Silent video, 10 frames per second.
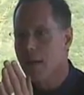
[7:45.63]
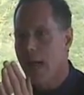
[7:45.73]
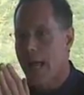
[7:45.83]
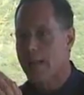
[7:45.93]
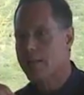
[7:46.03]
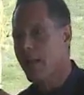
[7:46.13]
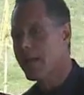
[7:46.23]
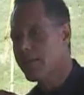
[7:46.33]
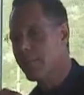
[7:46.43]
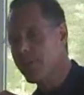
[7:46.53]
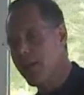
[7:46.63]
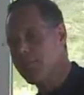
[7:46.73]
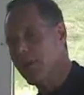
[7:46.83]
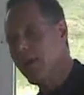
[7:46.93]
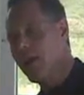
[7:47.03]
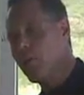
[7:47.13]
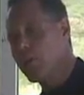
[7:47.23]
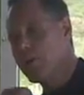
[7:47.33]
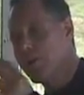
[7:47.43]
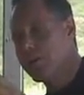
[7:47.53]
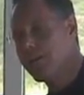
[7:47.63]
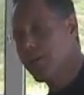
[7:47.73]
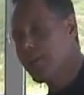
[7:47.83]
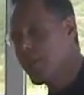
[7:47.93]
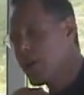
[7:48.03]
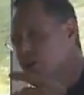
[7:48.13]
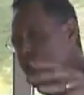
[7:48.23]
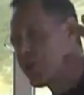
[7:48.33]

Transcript: And it's like sometimes when you're asleep, you can